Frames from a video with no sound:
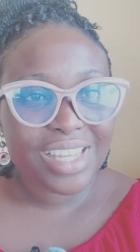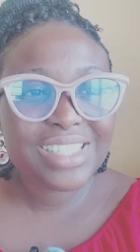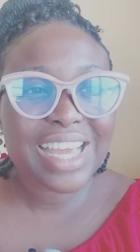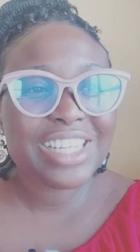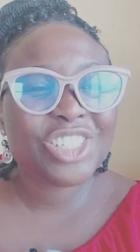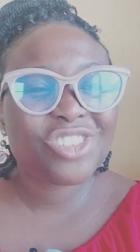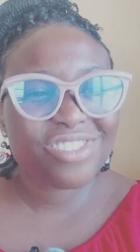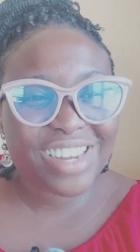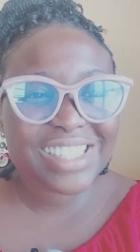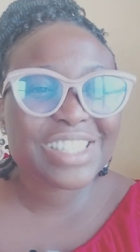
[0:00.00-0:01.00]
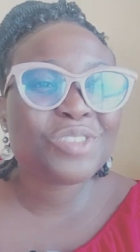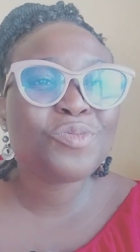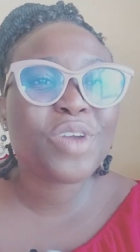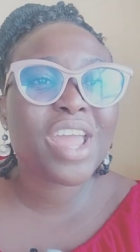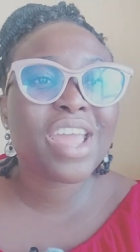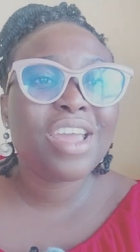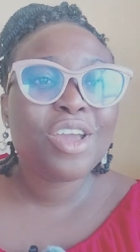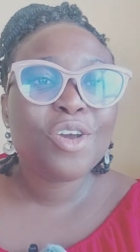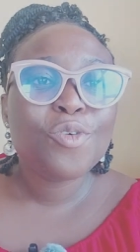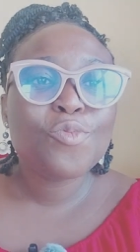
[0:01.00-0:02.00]
It's an interesting way
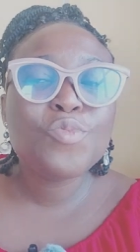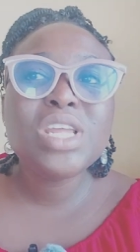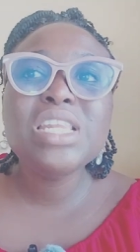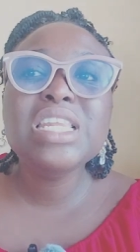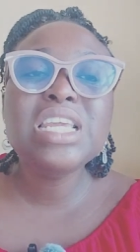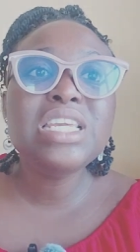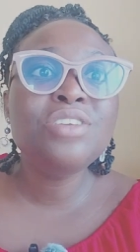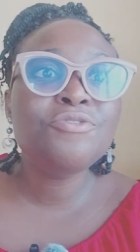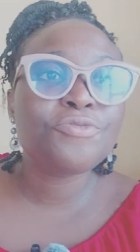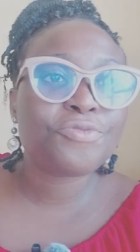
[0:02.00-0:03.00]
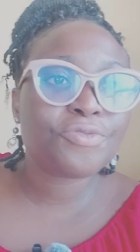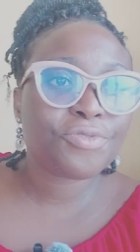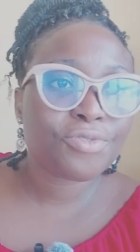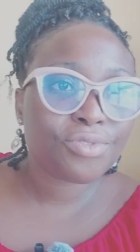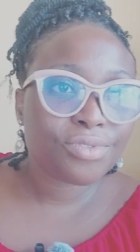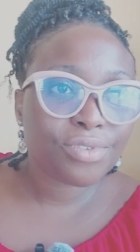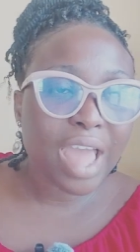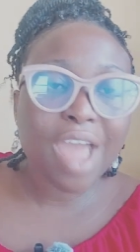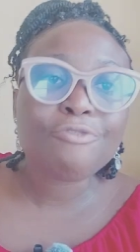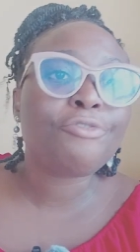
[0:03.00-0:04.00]
we live
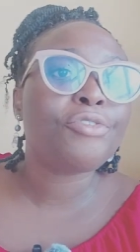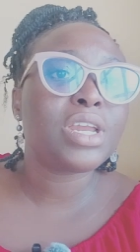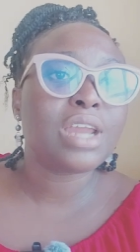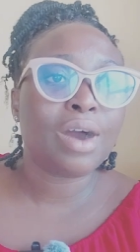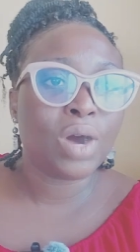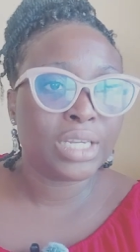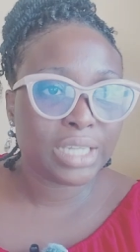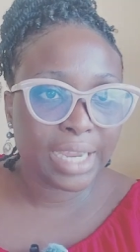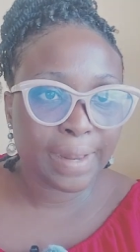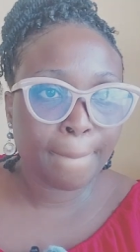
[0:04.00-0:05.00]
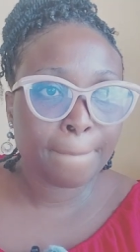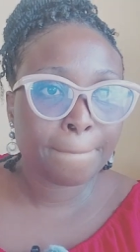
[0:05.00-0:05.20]
every now and then.